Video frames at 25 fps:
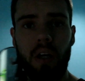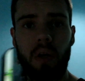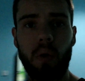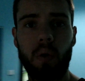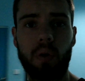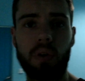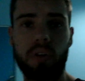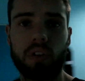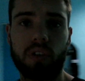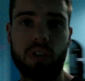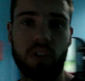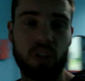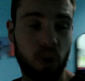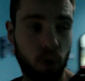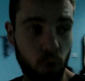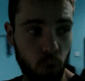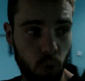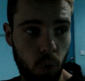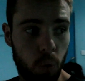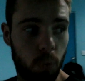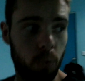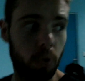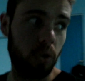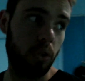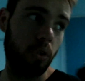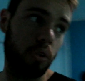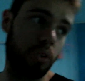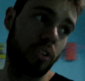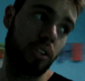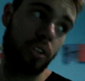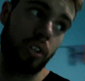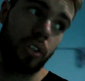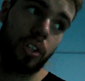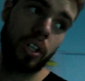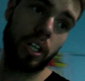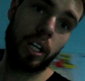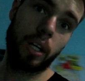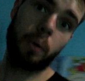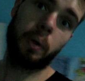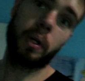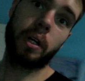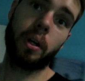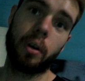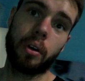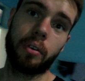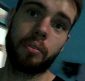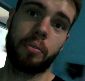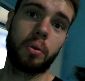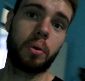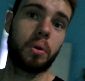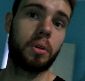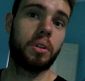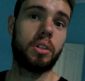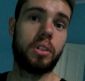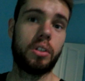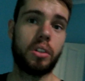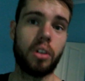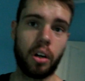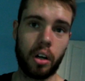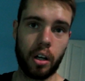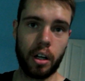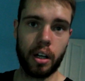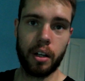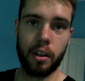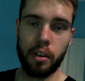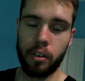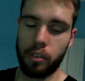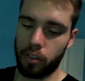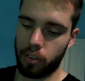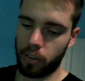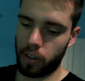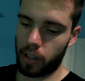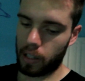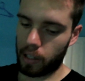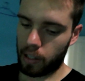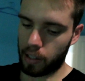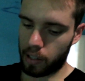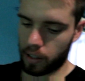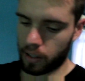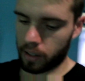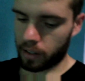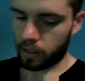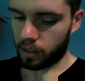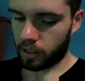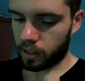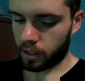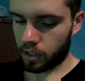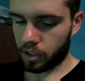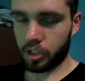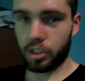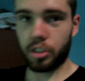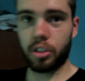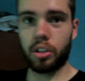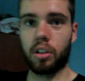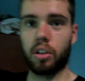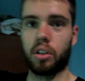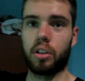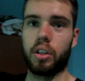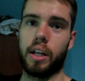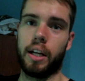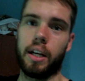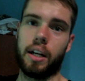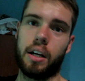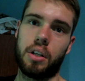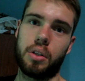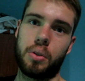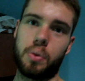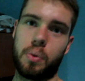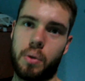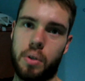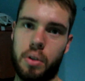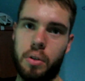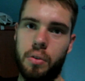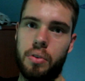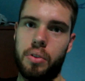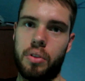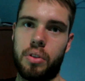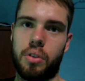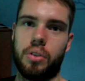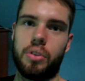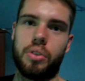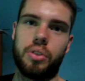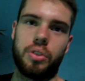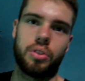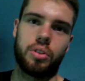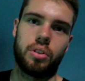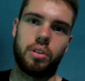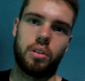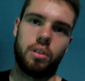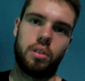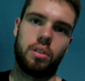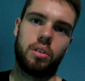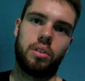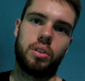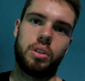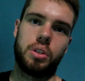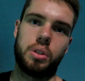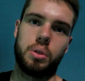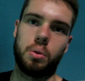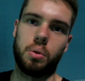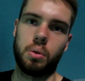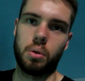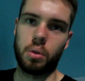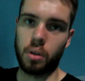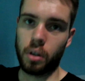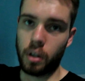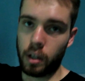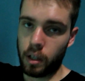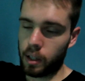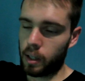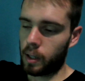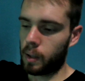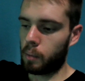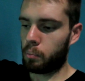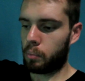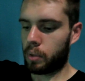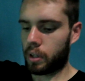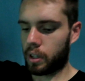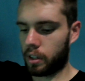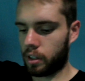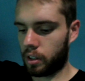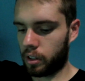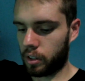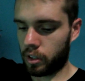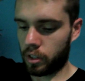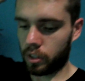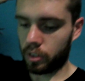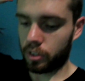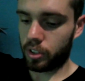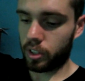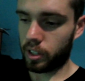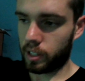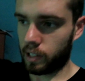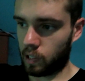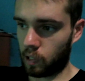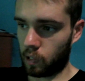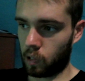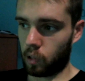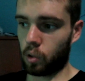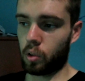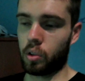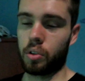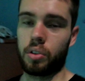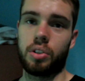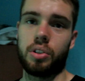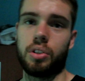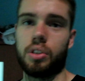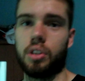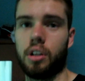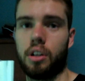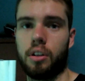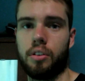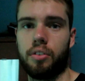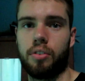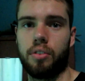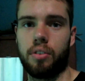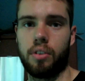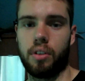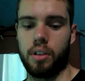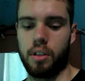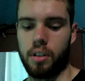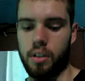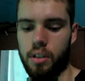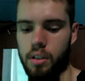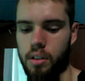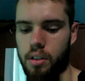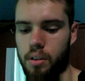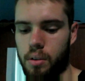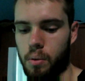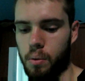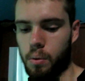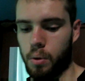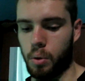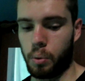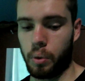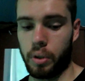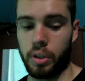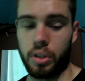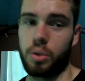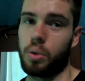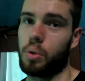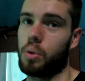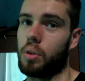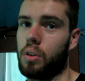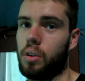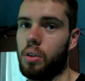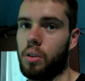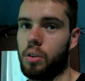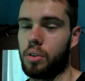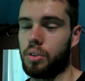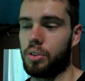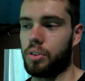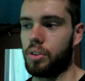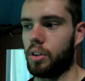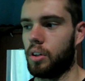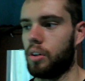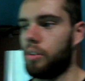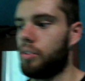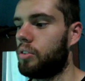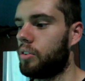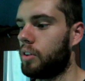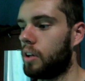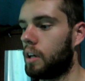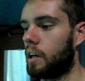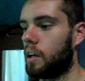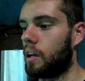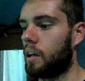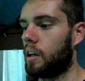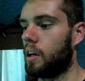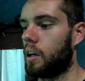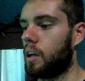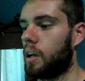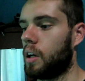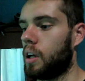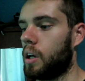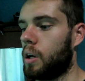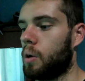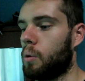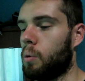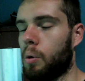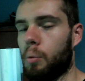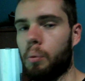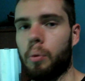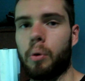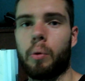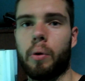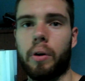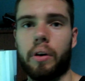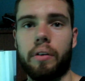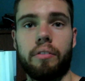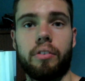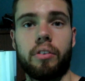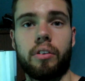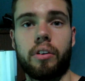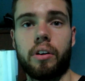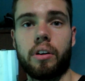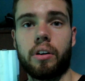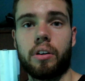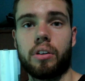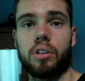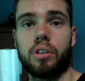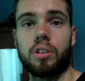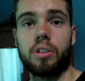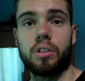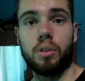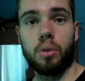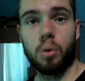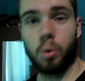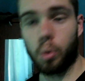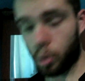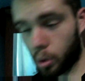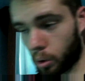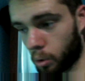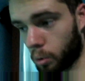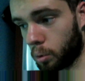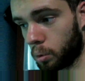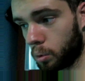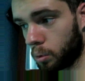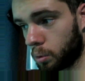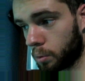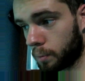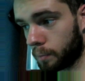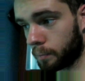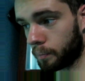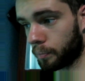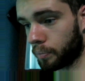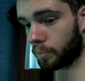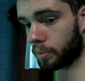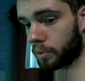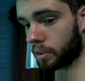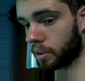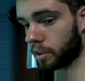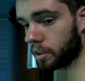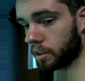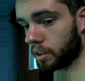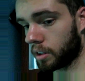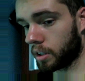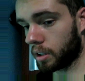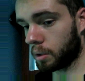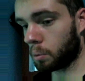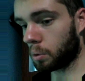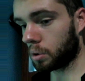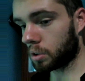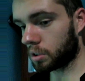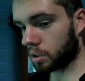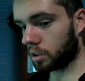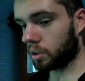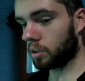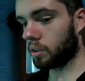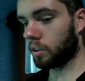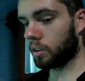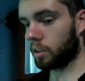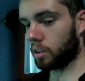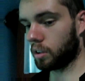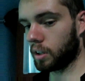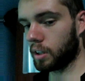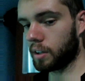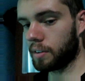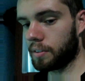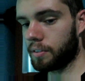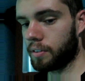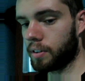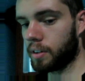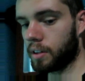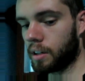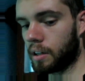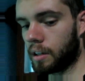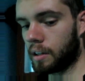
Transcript: which is cool because today we're going for a dive just along the house reef, so just along the shore. Apparently you can see a lot of stuff. Well, we saw a lot of stuff when we went for our snorkel. There was a lot of life,